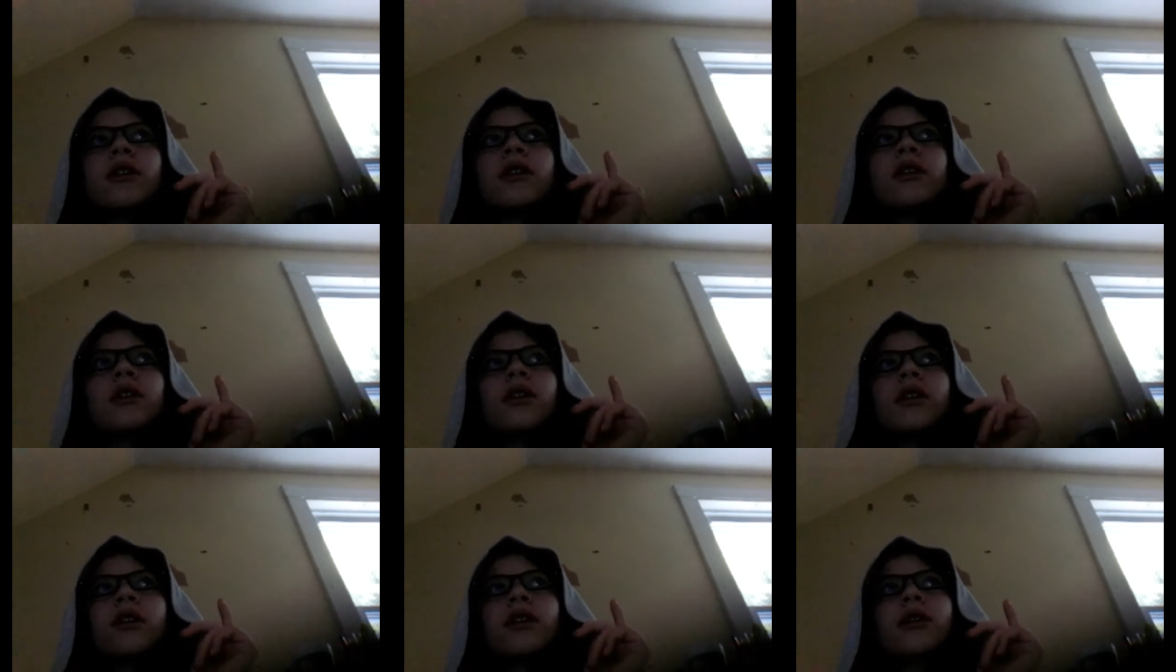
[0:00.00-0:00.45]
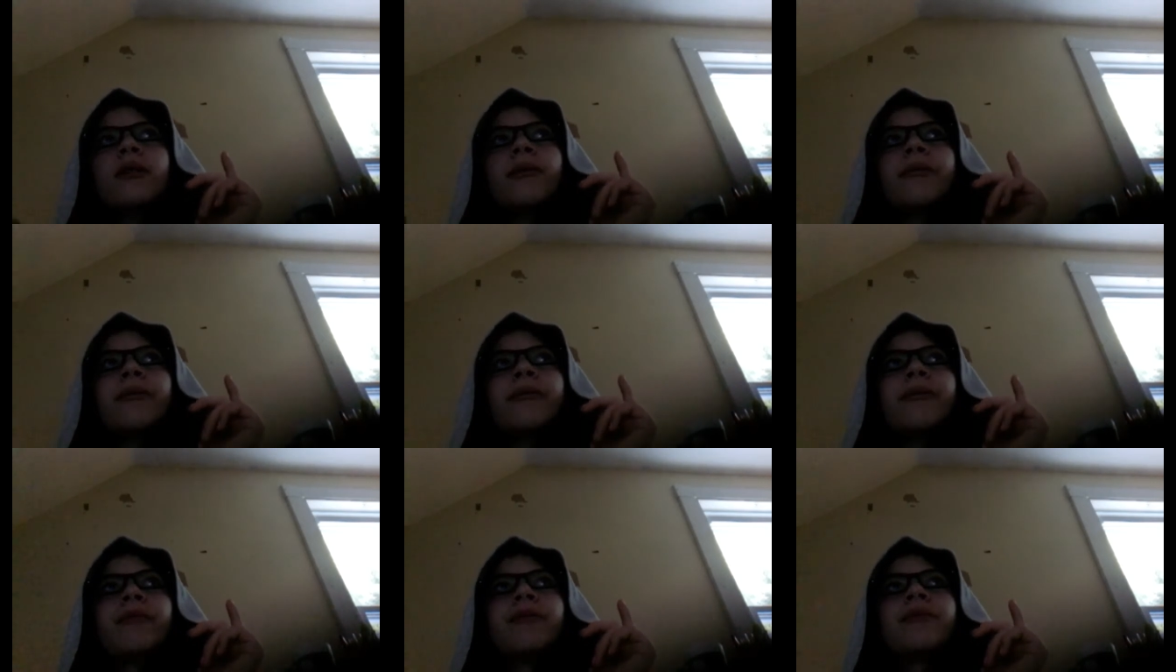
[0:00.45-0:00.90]

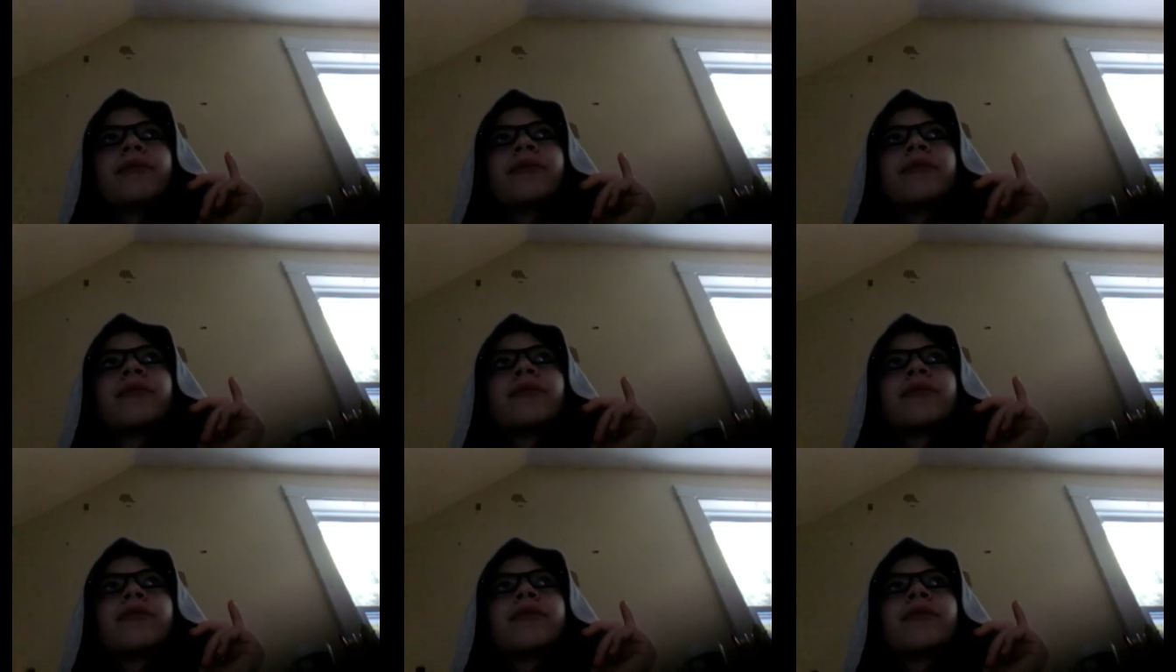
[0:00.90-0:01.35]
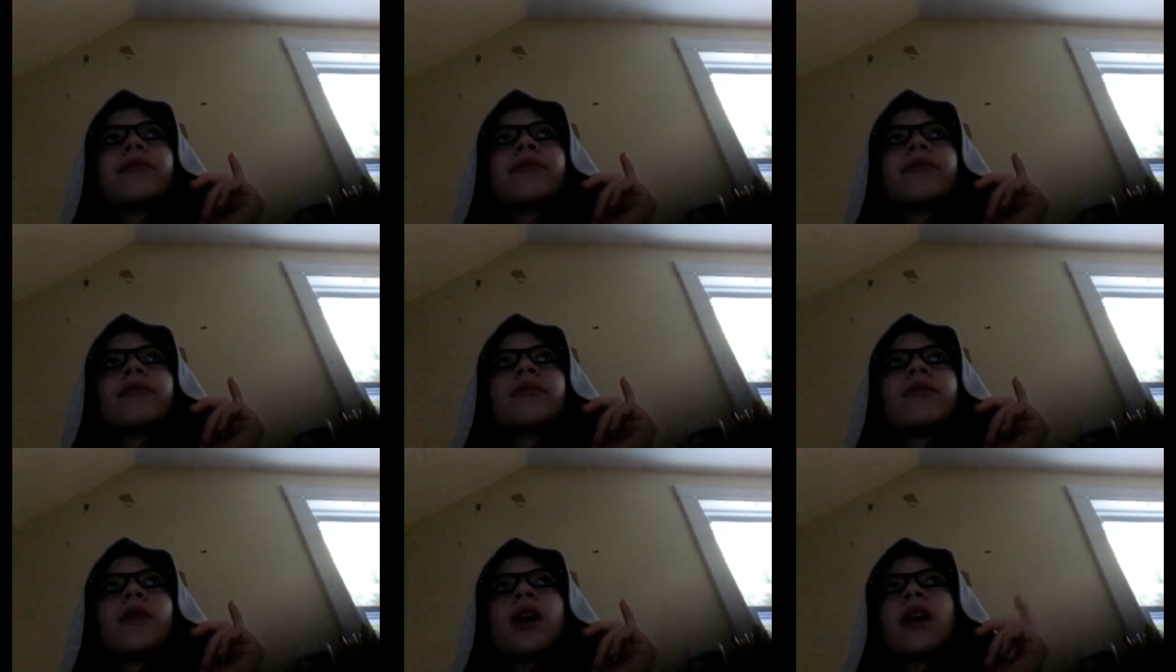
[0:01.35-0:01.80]
Um,
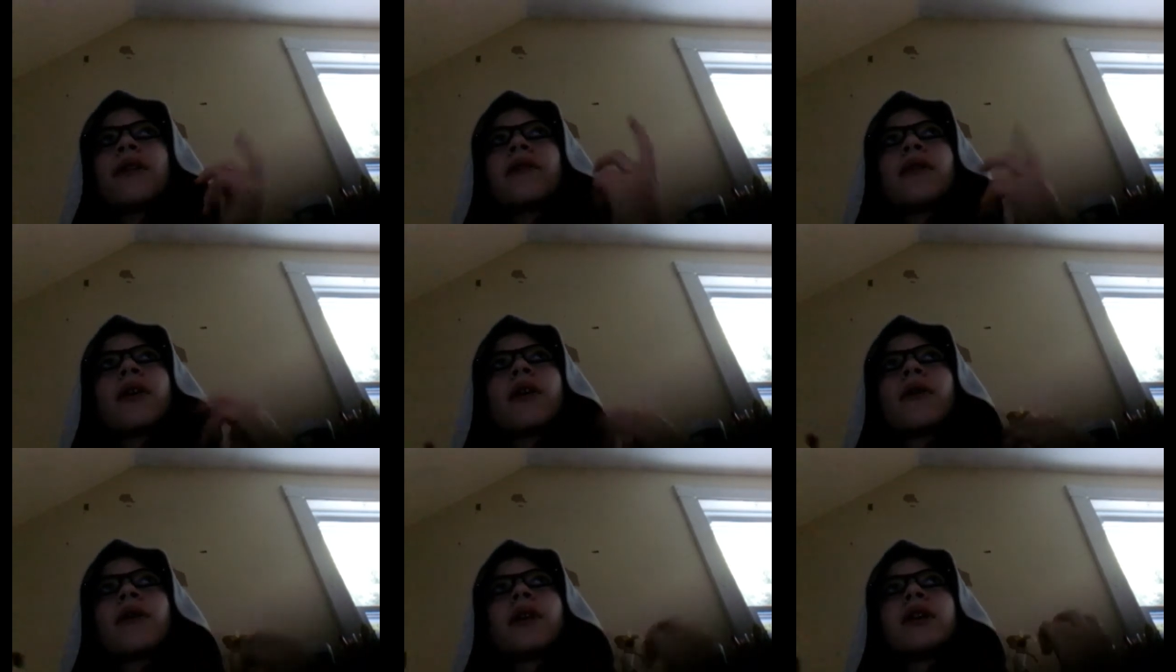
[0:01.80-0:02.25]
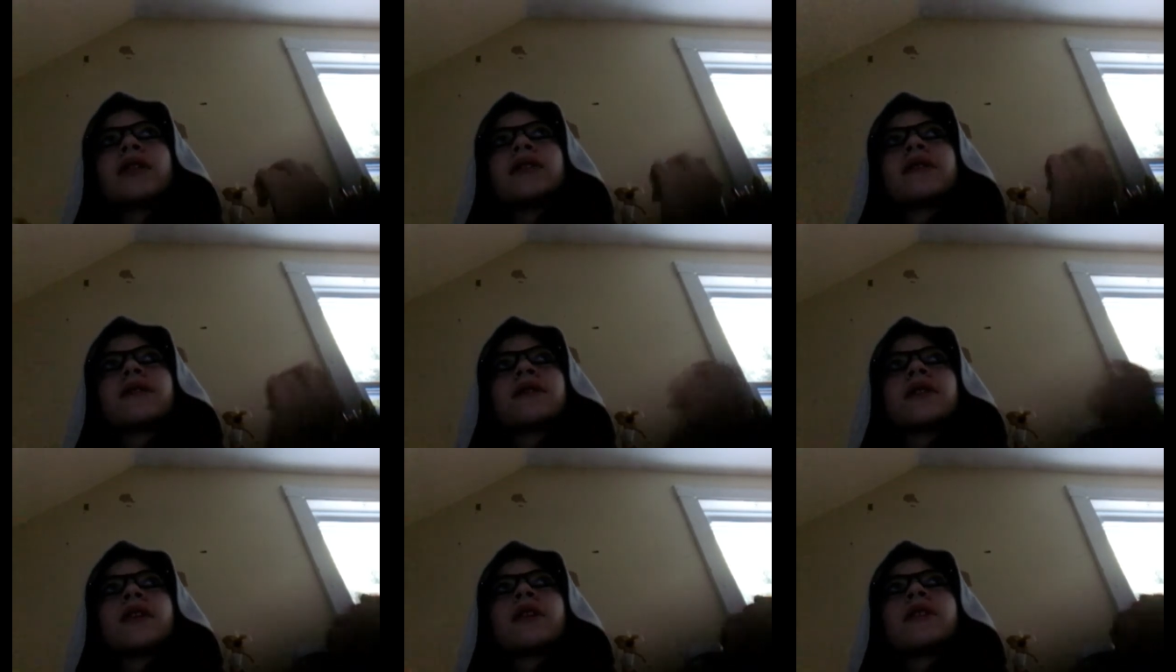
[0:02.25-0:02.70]
I forgot what else
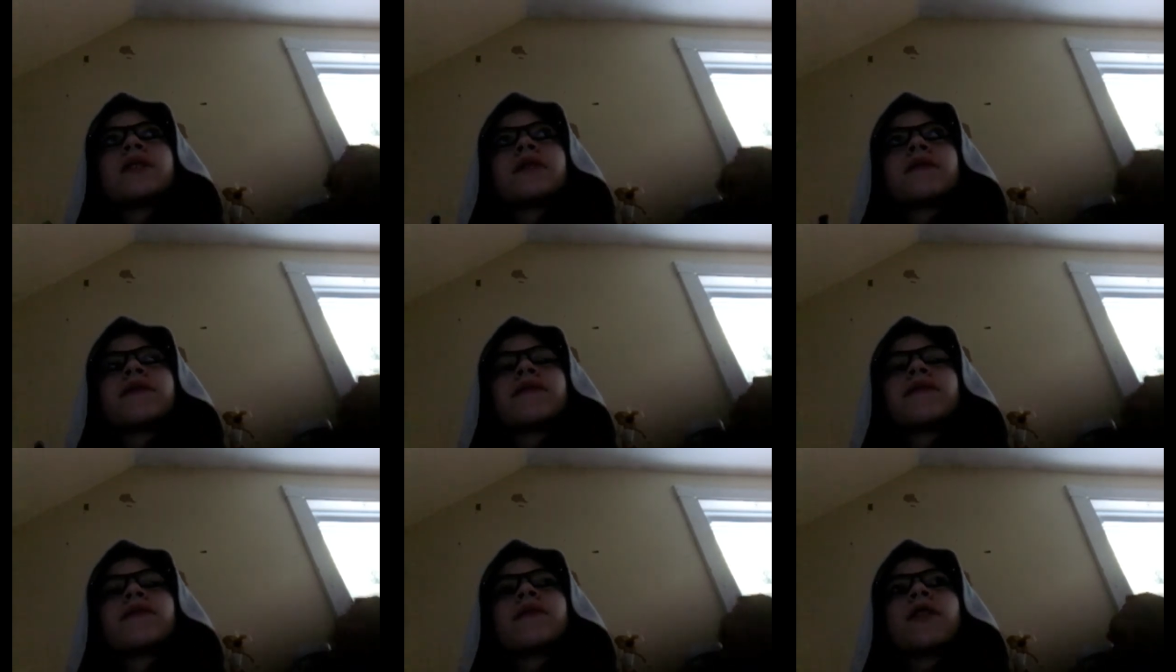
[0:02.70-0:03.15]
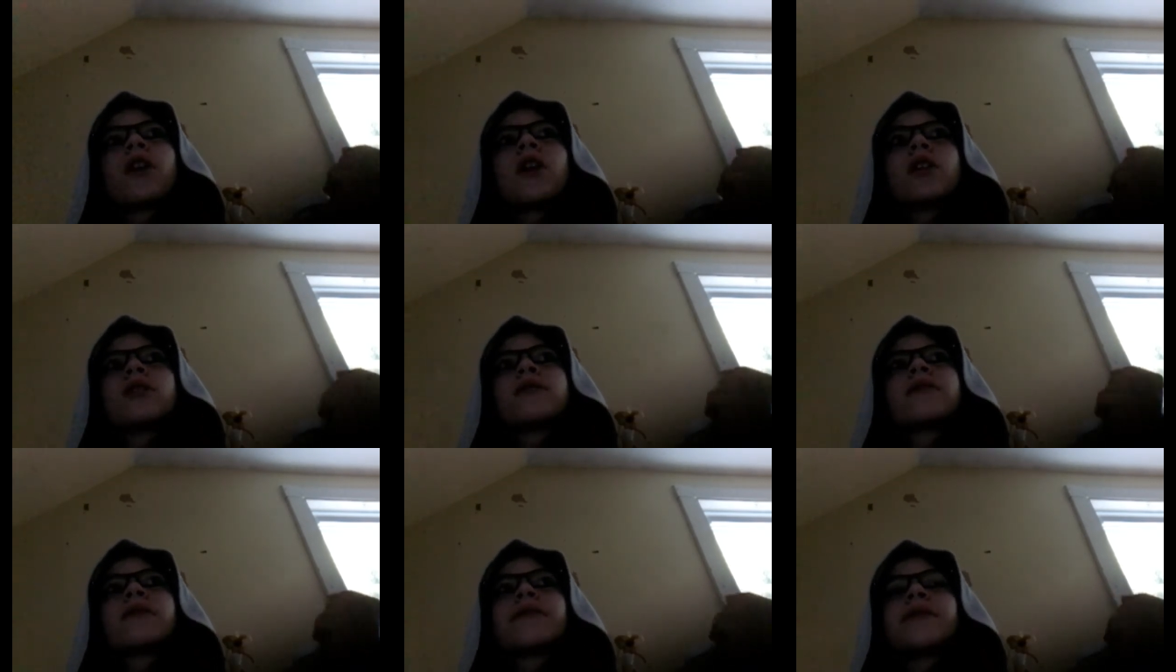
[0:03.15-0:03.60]
it says.
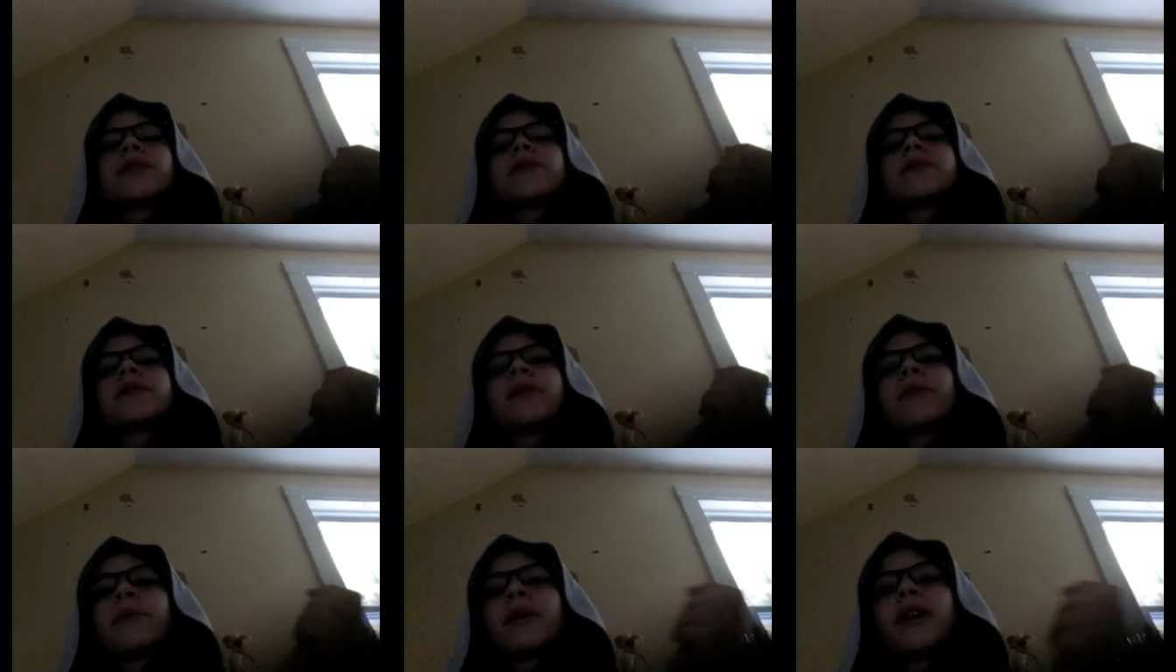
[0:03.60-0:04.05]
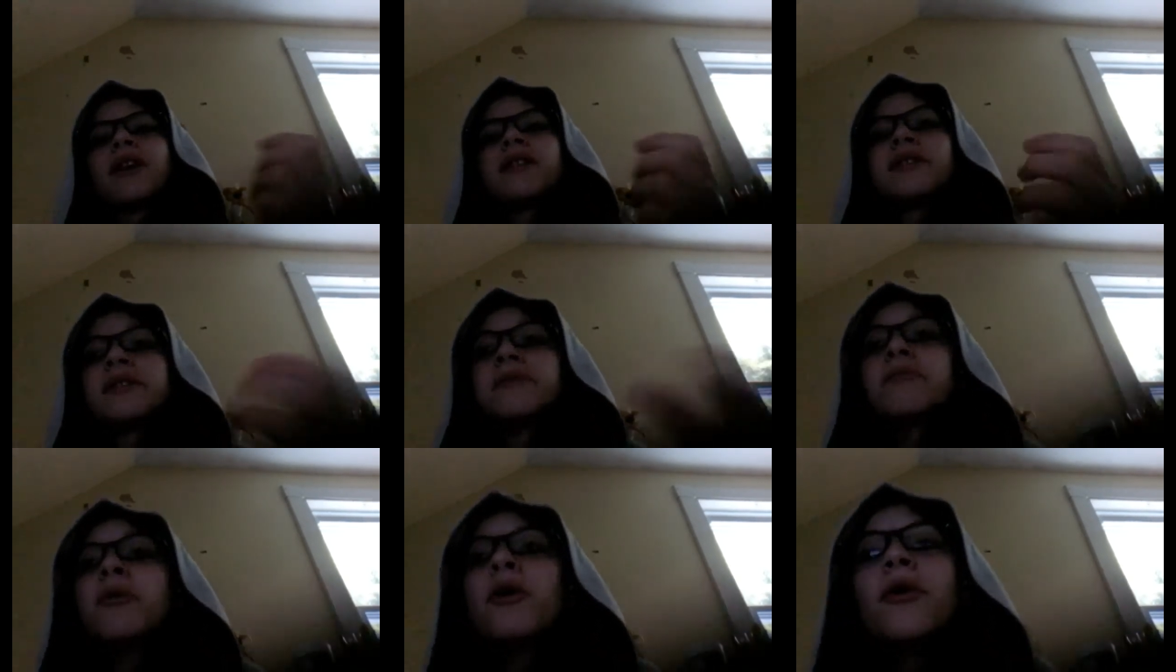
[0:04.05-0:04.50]
Vlogs, Reviews, something
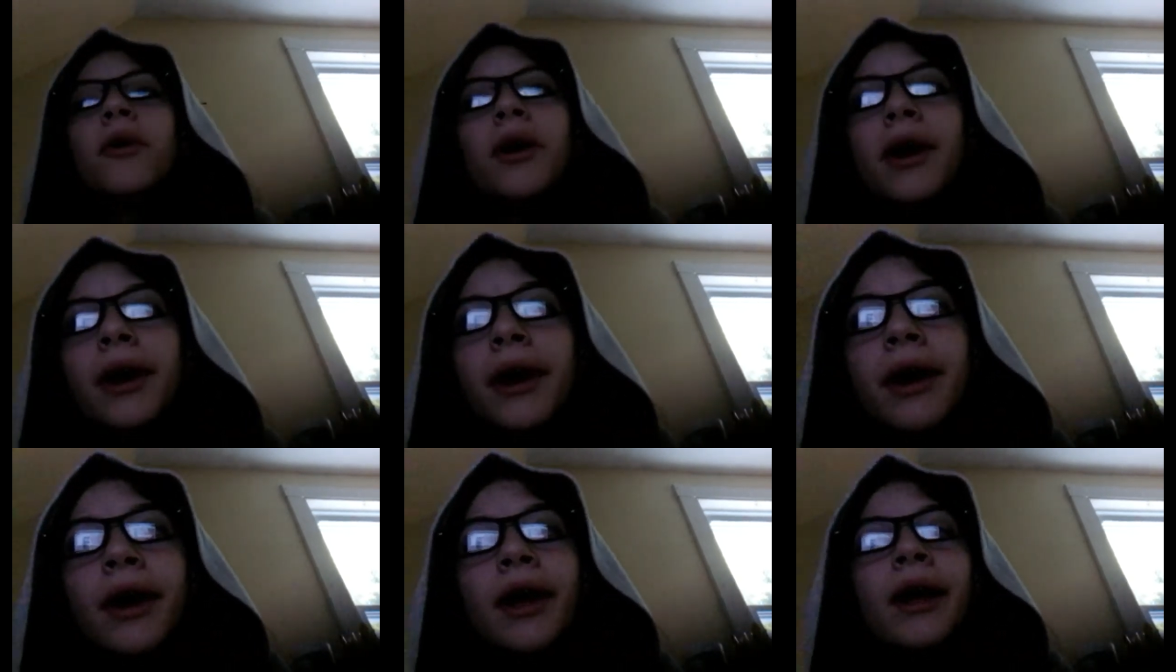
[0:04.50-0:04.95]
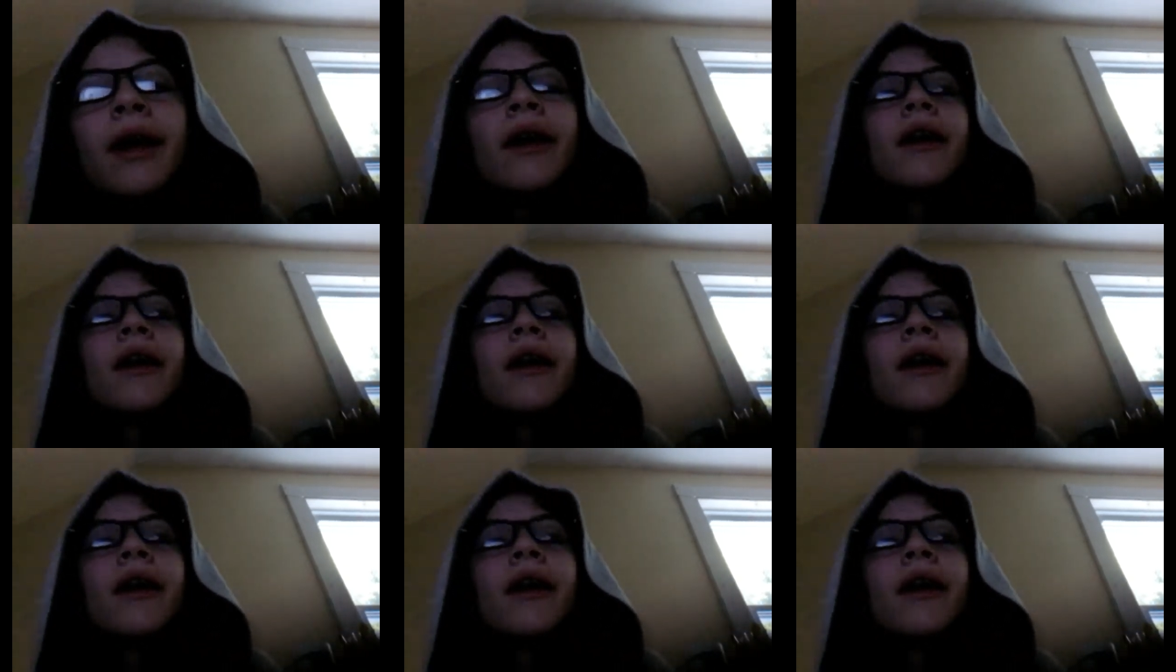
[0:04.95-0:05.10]
else and more.